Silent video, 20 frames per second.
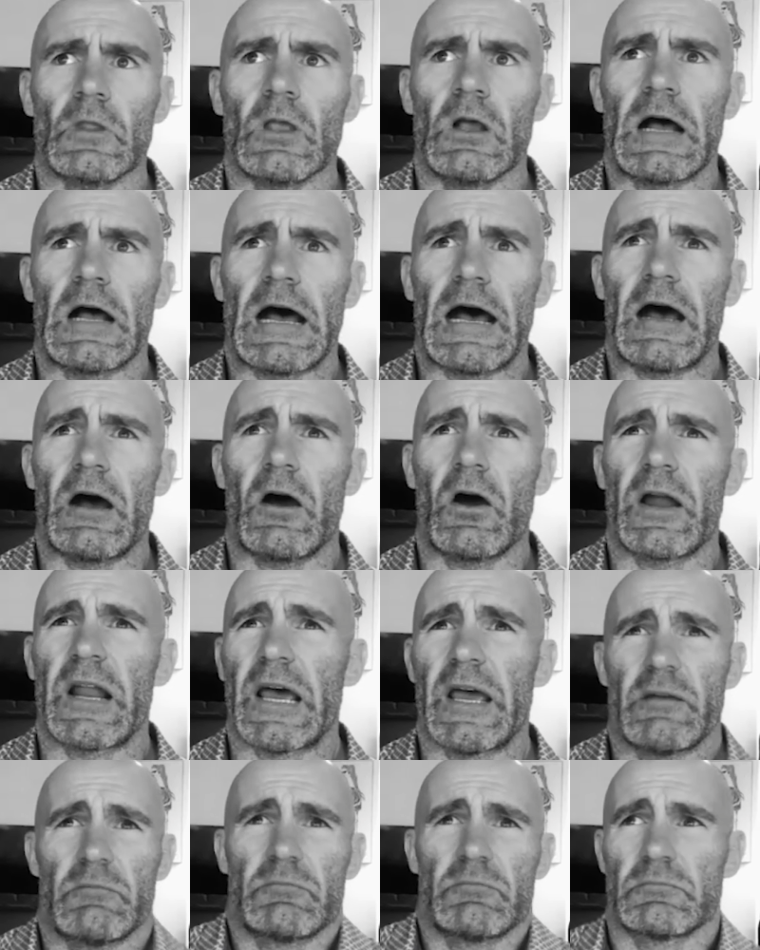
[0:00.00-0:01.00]
I
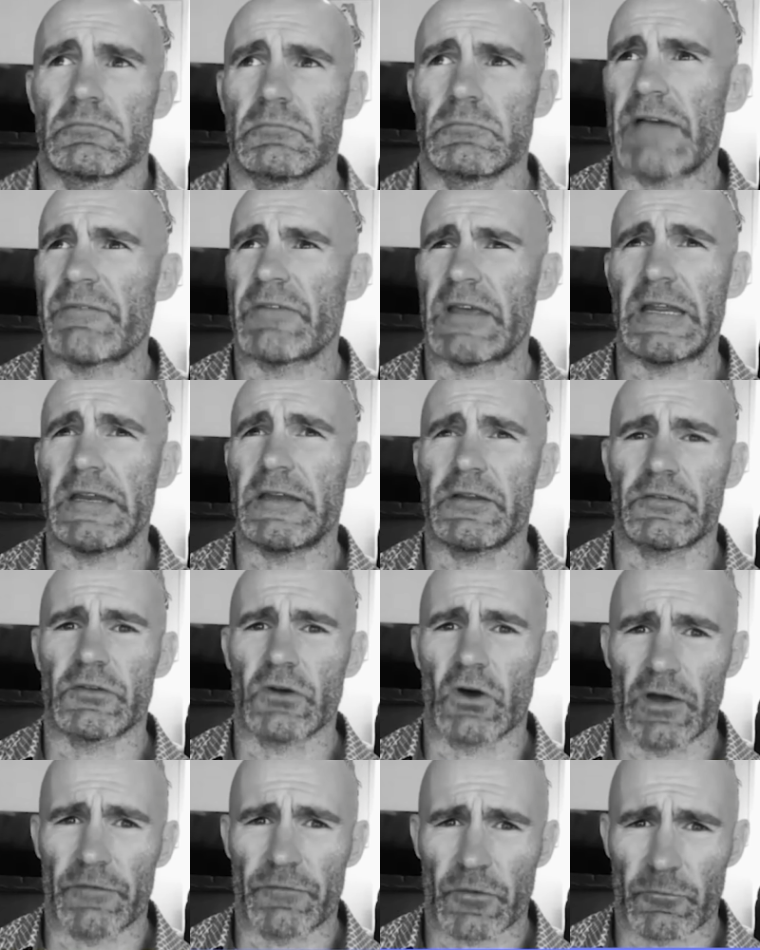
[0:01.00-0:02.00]
don't have any
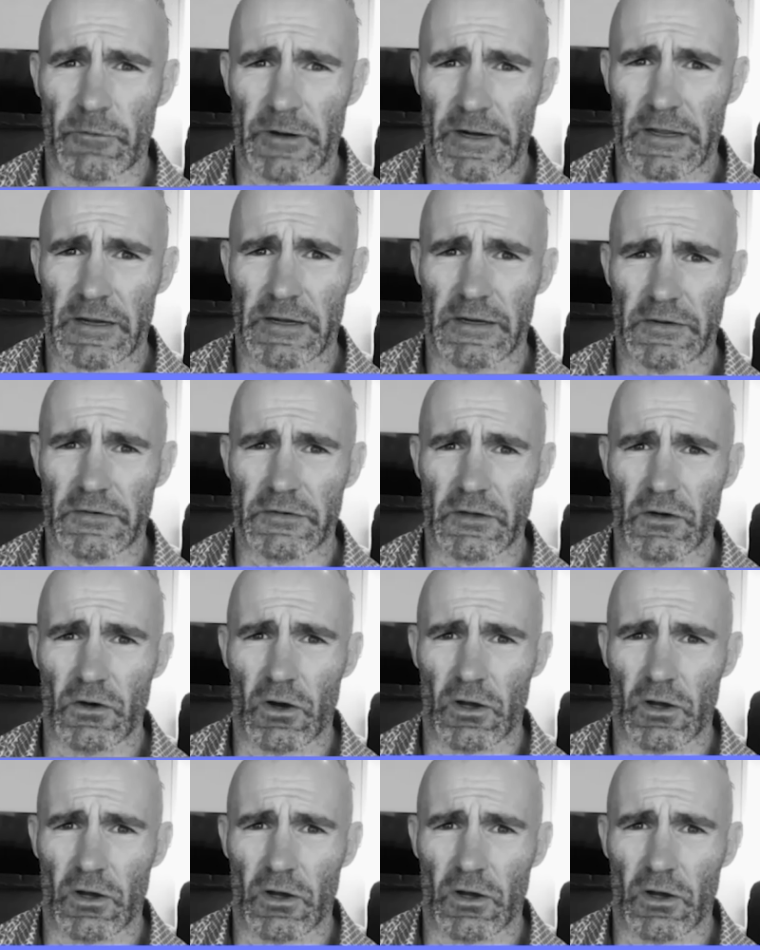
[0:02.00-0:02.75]
desire for recognition.